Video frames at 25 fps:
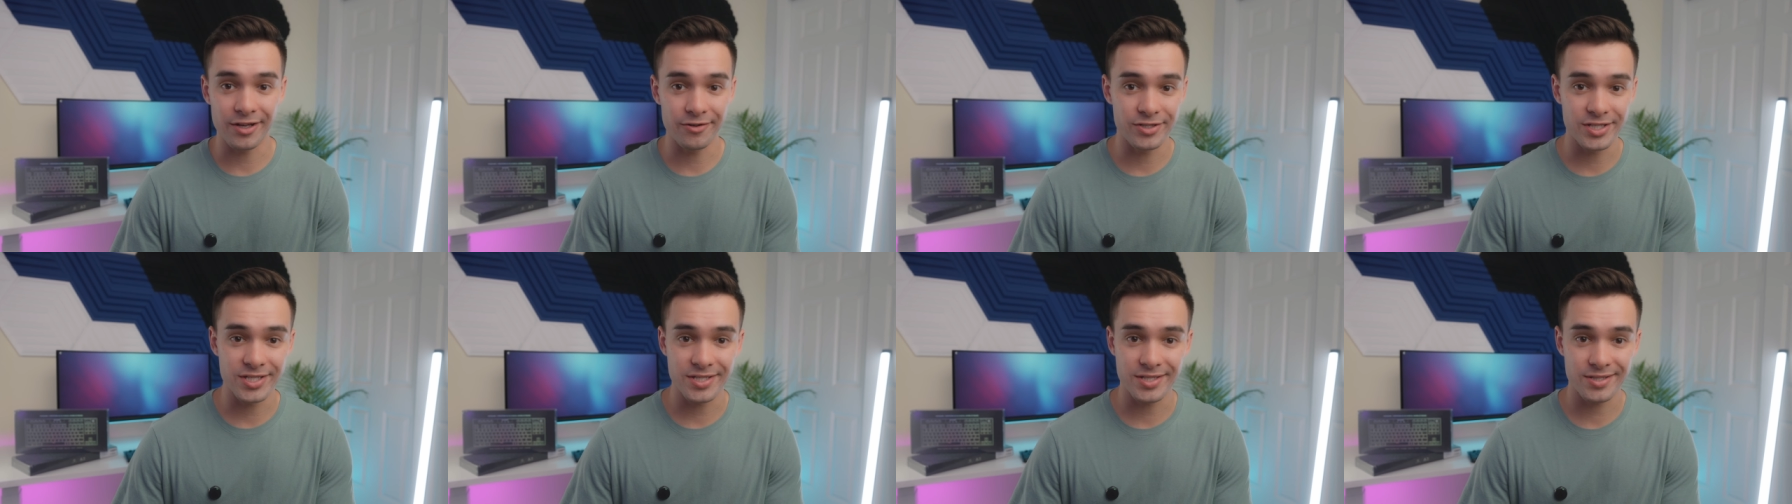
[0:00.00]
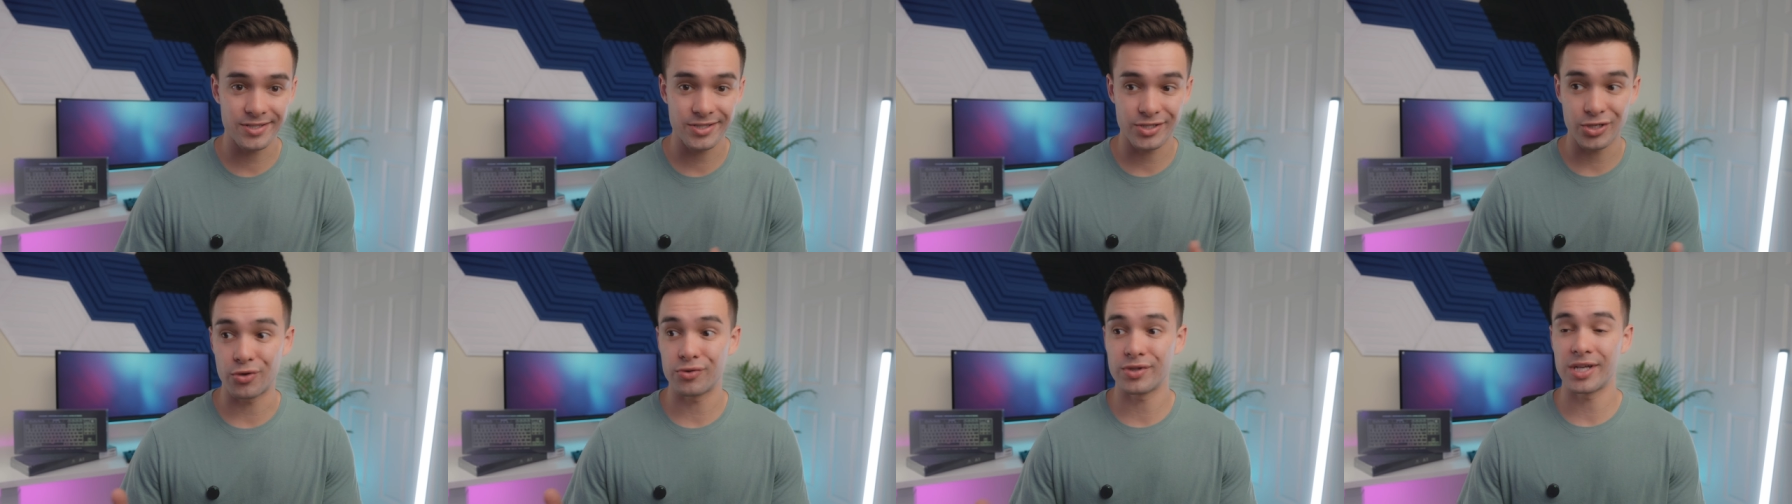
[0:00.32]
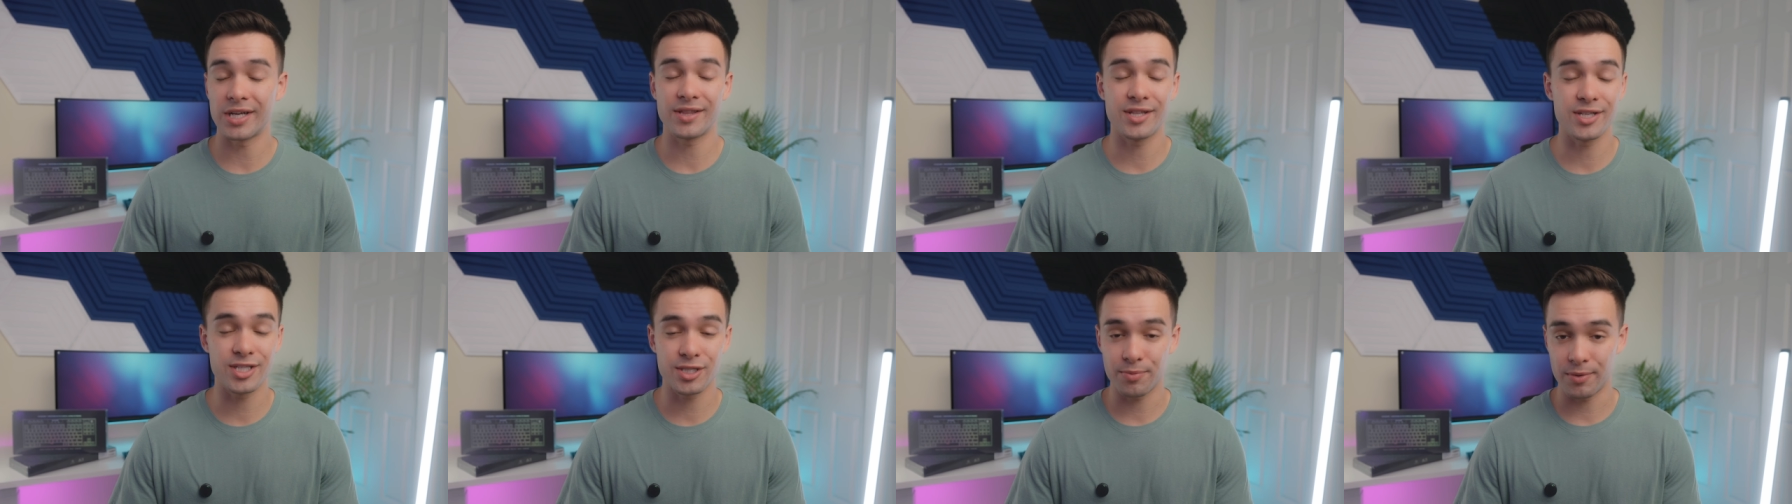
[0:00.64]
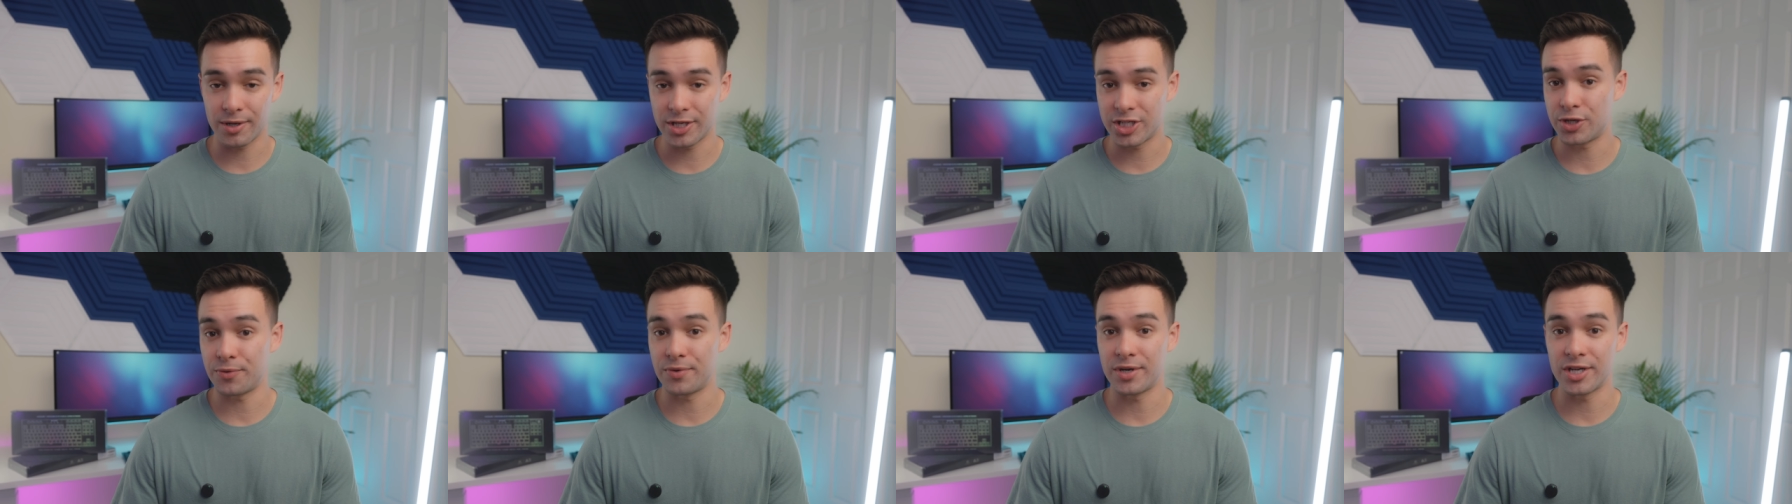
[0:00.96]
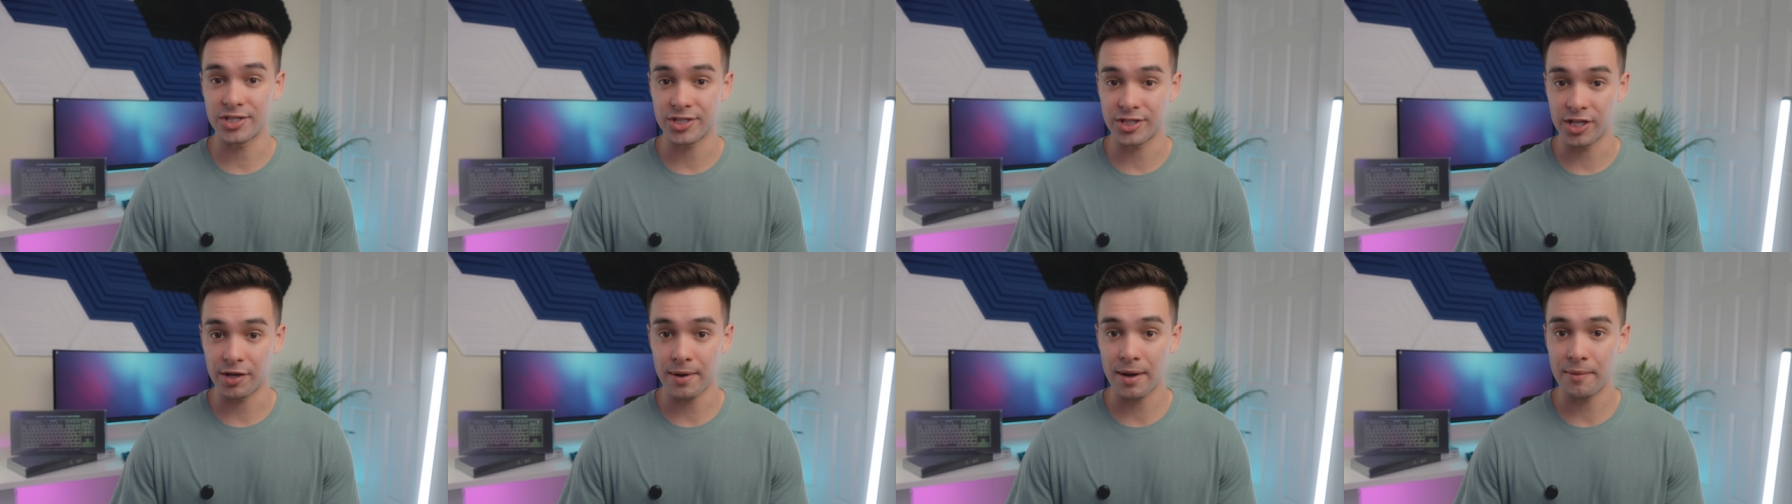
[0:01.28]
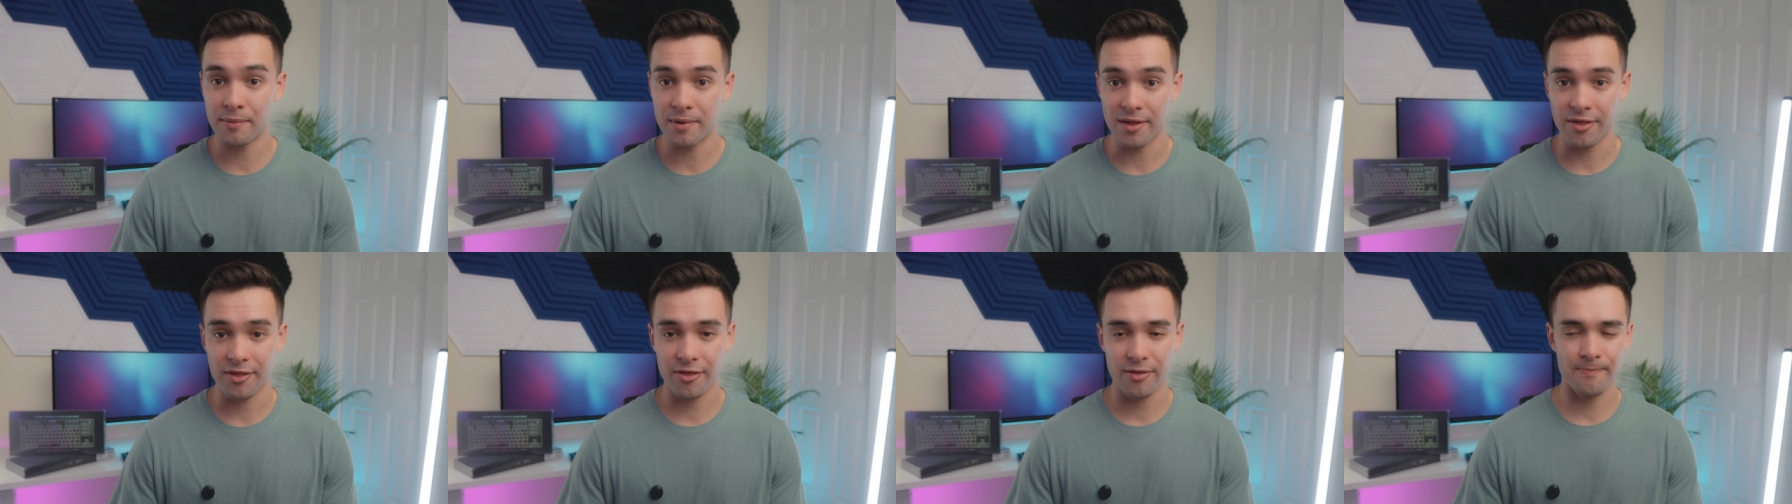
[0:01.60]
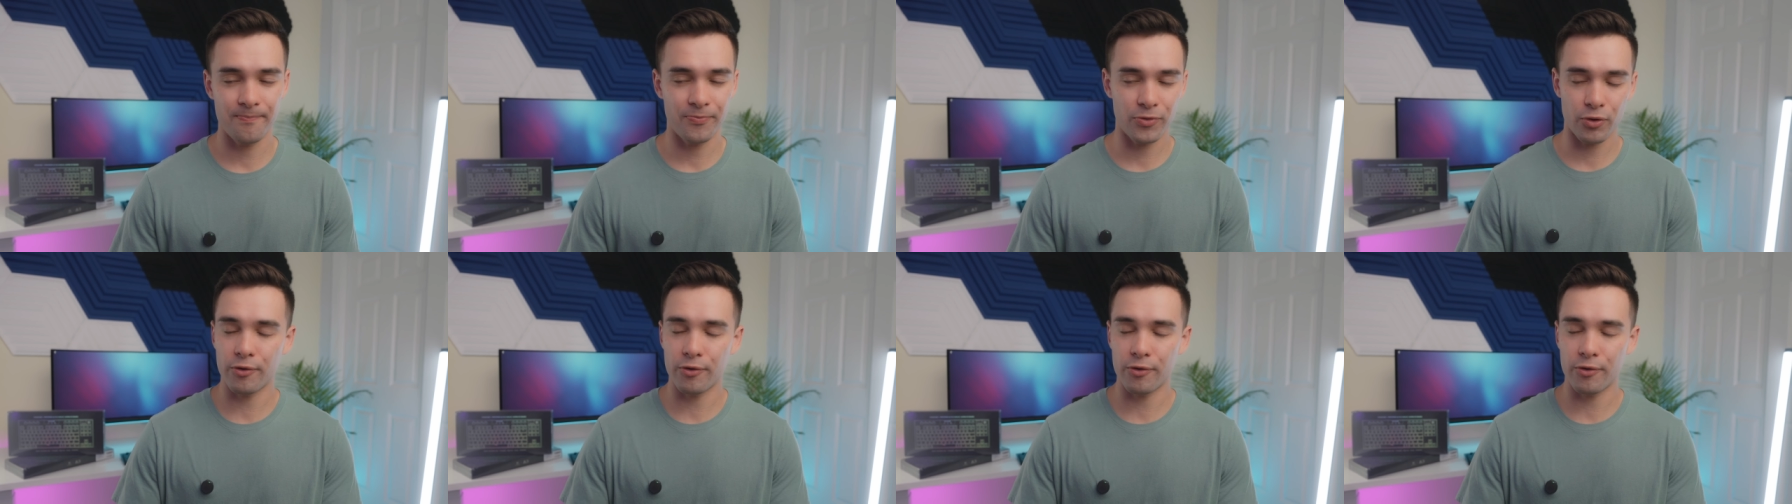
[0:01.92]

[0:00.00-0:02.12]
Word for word: you just don't like the switch you initially went with,